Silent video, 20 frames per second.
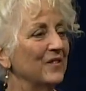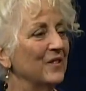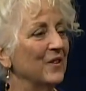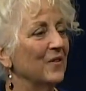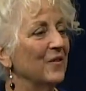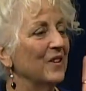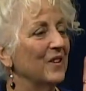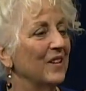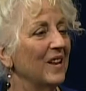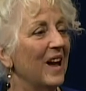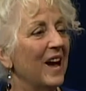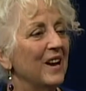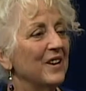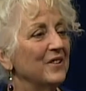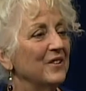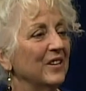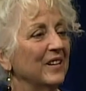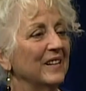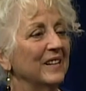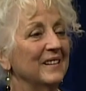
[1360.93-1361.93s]
So the
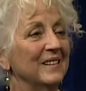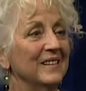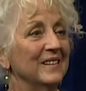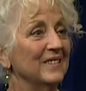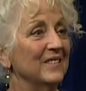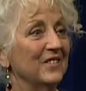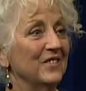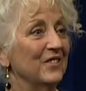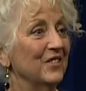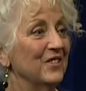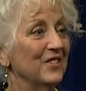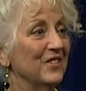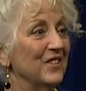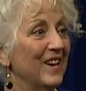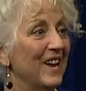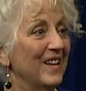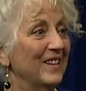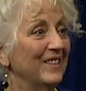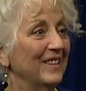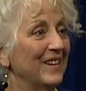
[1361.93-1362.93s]
logic is just
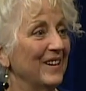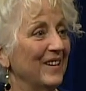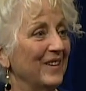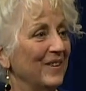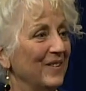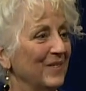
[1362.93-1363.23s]
not there.